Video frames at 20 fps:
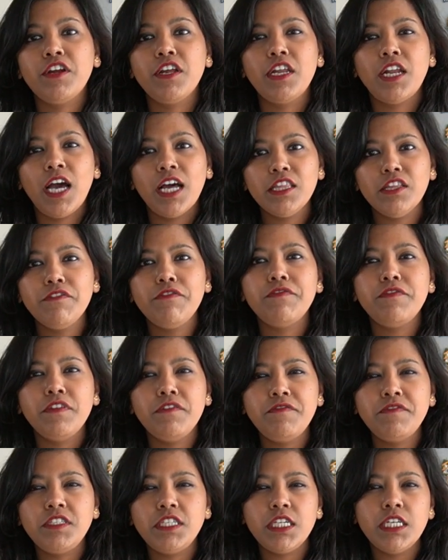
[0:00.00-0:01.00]
for another
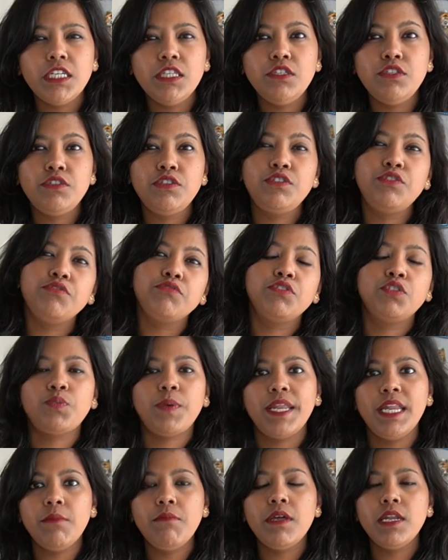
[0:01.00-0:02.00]
15
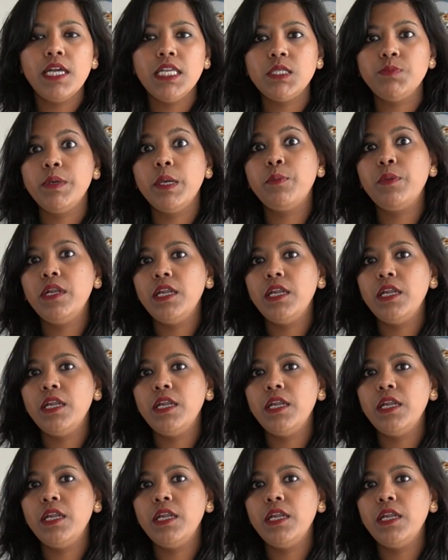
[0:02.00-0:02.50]
to 20 minutes.